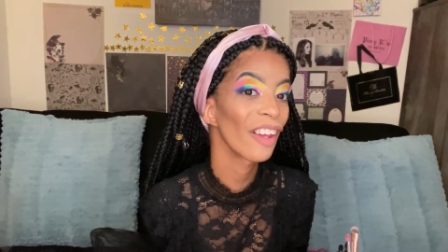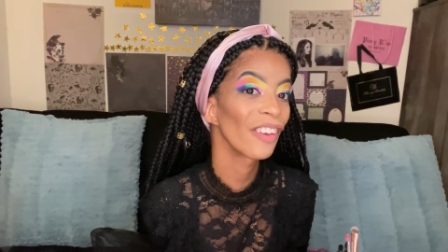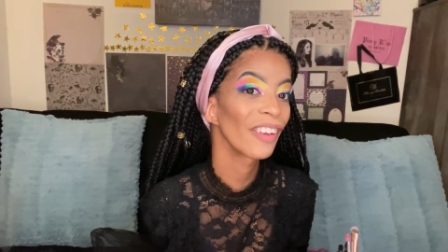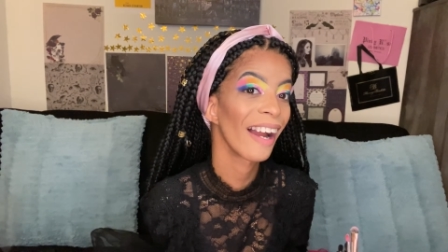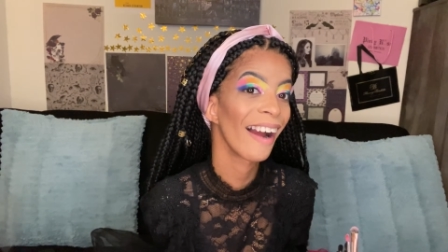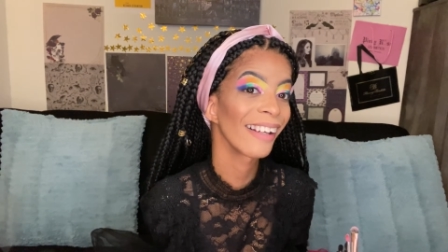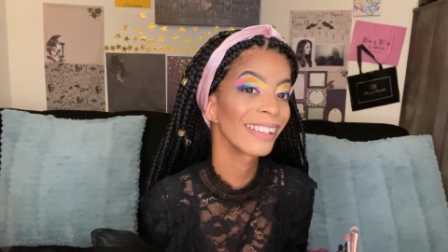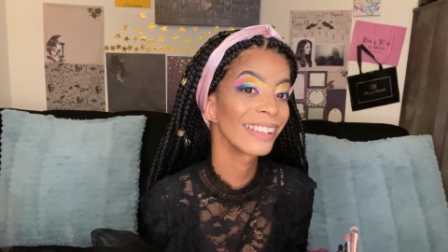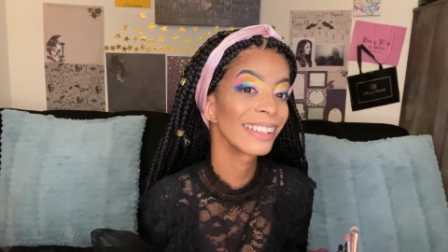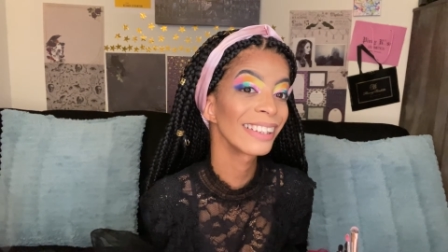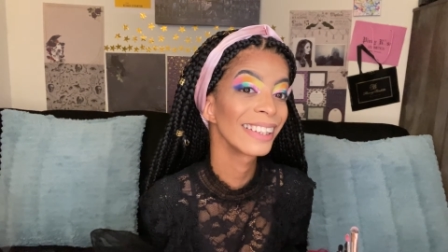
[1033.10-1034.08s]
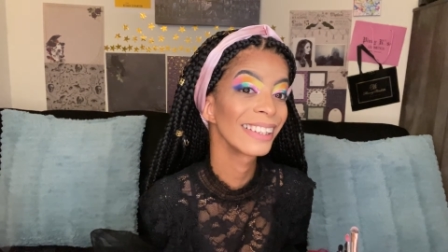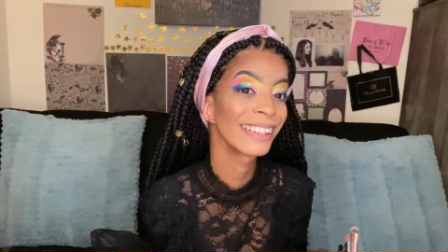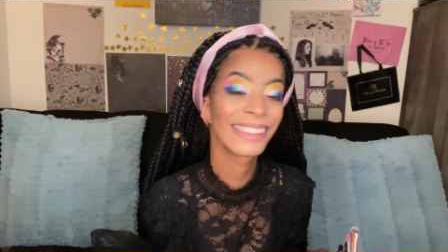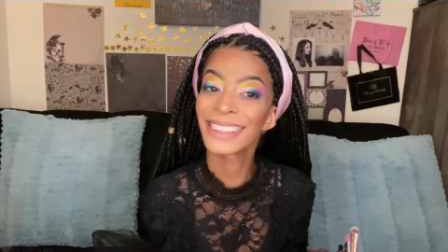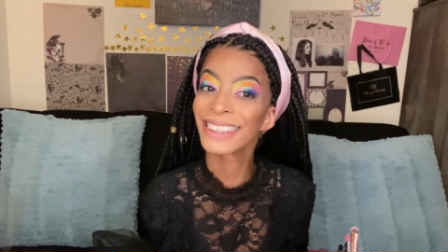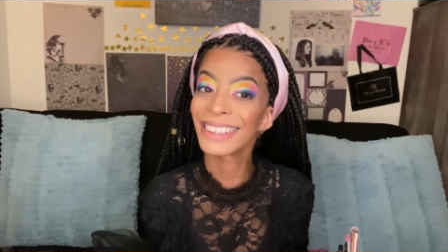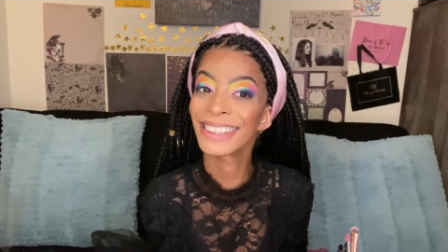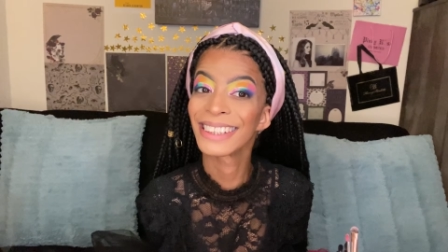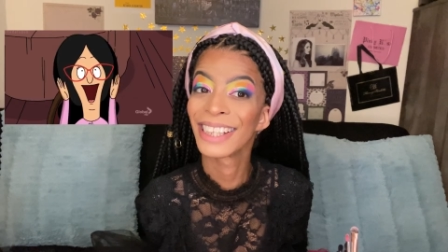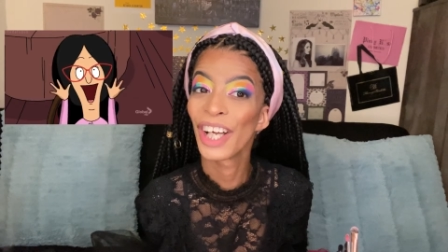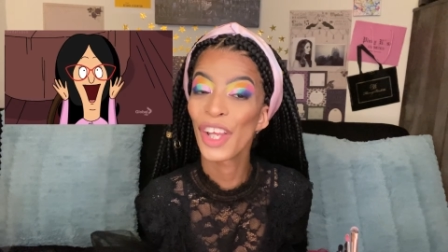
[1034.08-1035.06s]
that is
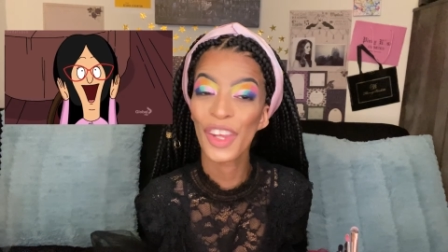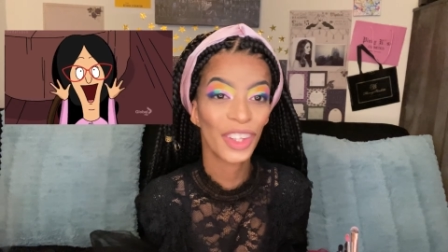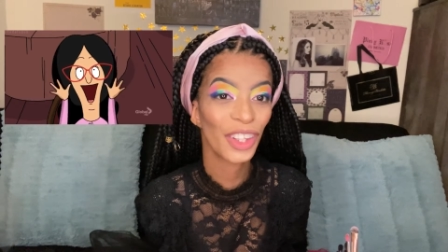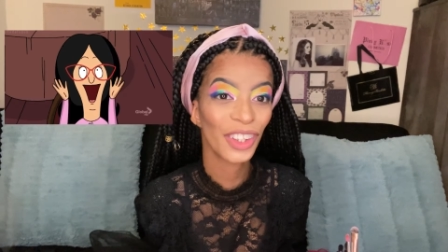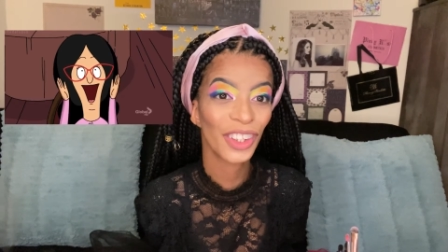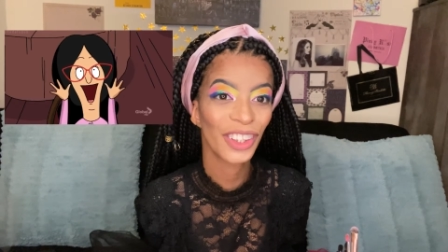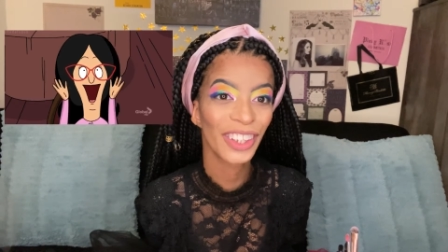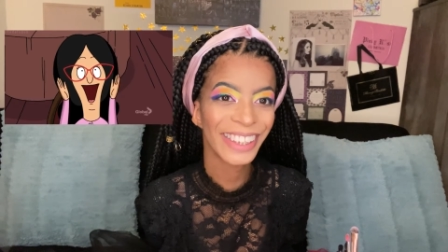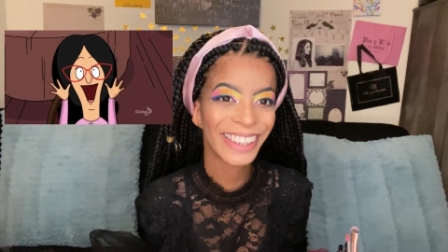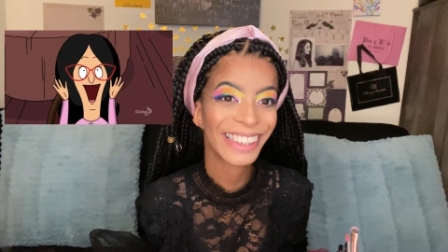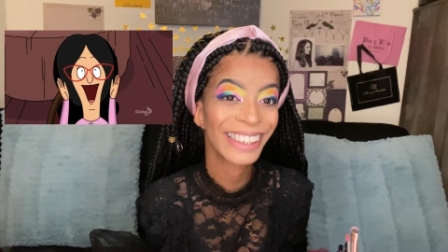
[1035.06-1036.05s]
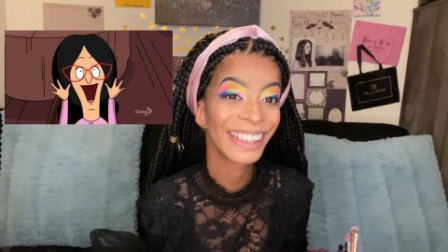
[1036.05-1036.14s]
the look.